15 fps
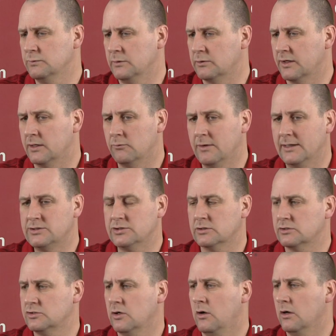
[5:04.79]
We were going to
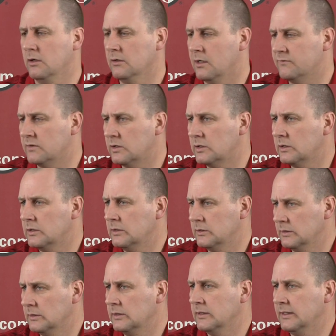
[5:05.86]
redshirt Sean Glover.
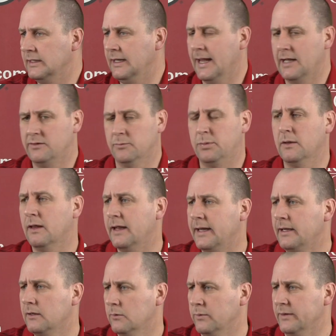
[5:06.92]
He had to
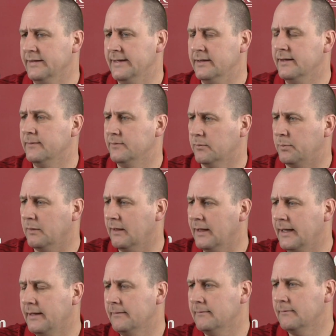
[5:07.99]
play. We needed him to
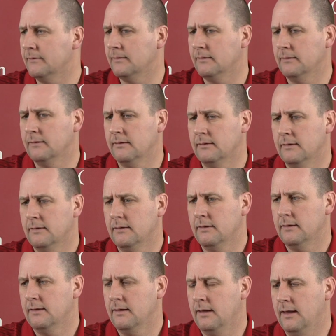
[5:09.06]
play.
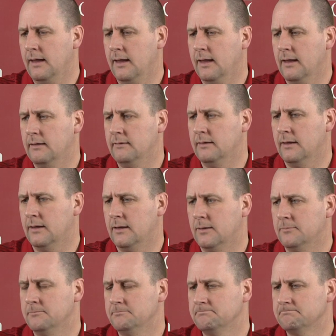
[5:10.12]
And,
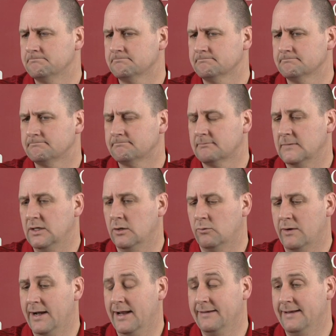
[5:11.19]
you know,
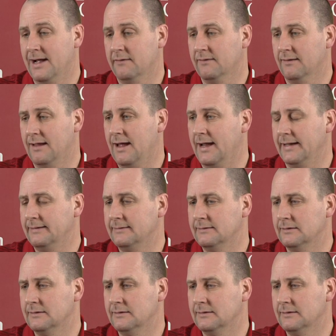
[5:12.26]
right on down the line.